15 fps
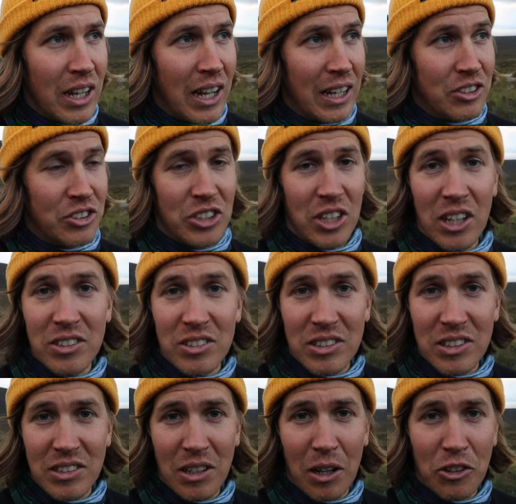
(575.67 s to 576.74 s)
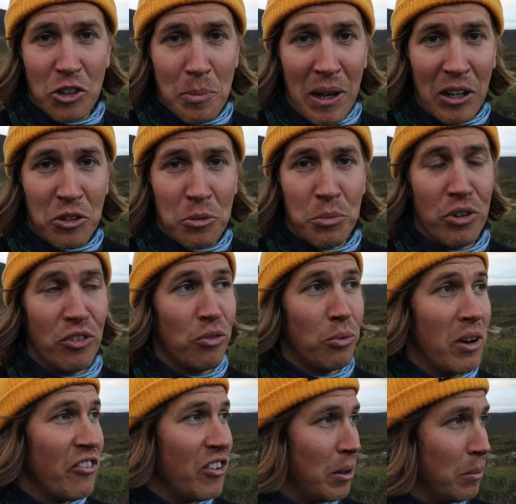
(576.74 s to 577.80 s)
And just as I was about to move
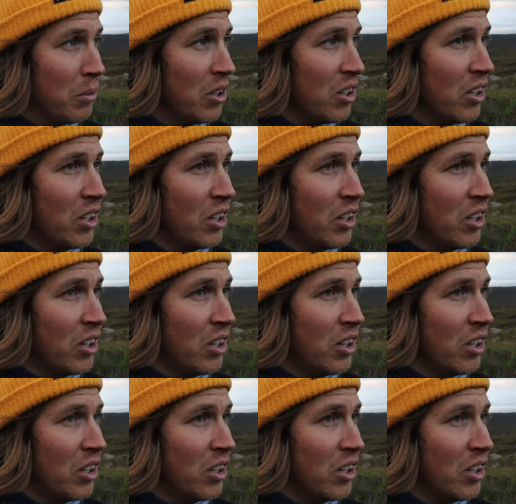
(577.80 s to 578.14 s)
with him,